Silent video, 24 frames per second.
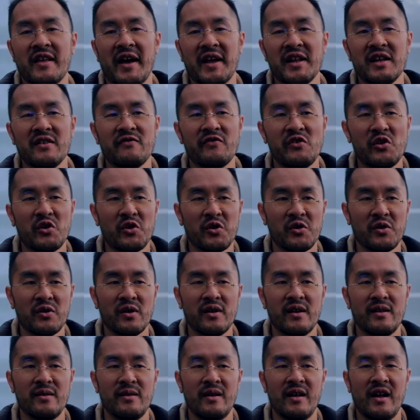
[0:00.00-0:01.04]
that if you're
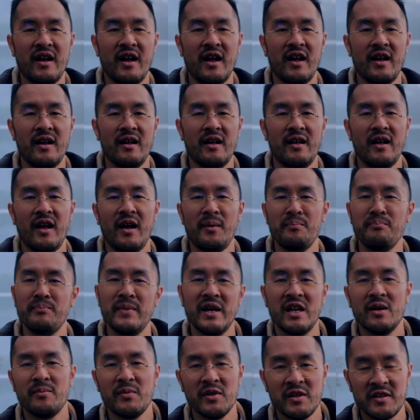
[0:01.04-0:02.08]
a
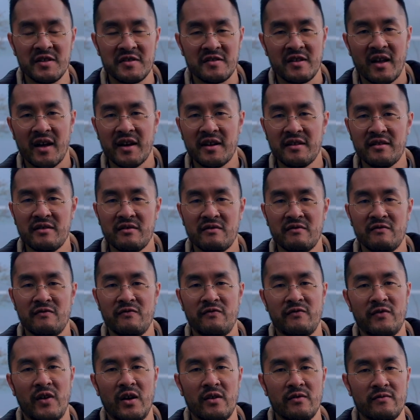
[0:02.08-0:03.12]
minimalist kind
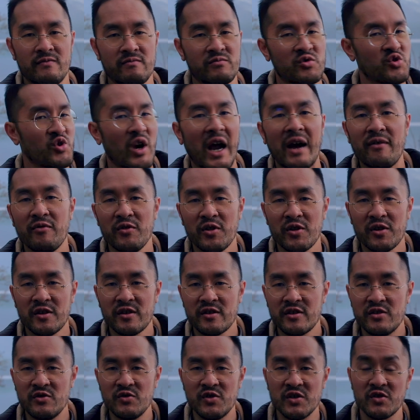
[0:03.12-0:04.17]
of traveler,
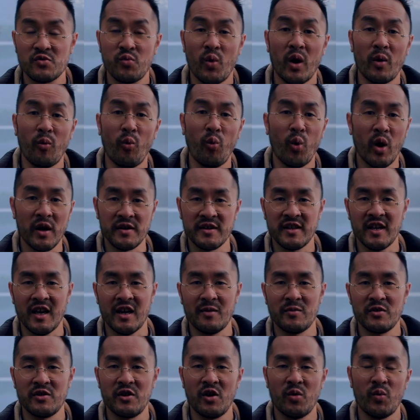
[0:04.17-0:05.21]
you just want one
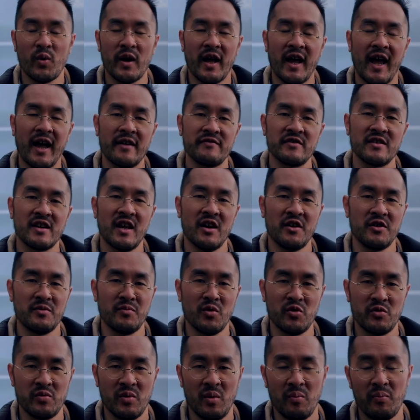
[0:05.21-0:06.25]
camera, you don't want to have to carry
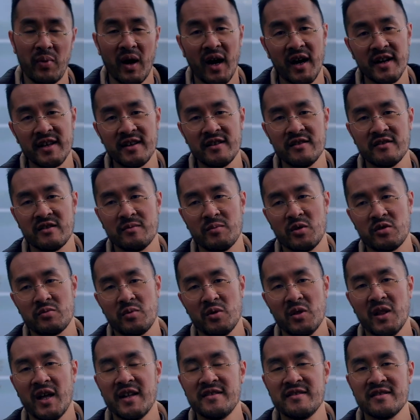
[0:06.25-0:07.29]
multiple bodies and
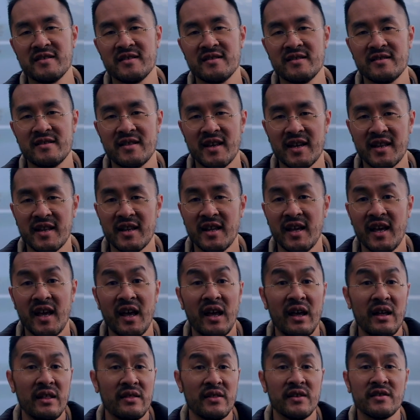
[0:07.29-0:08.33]
multiple lenses, then
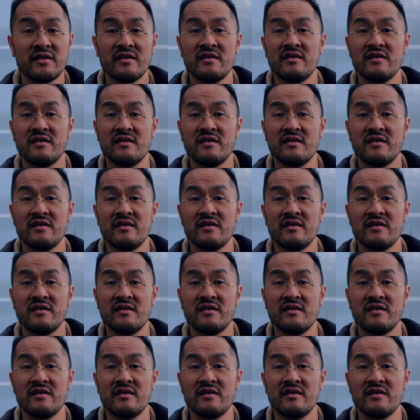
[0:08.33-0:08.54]
this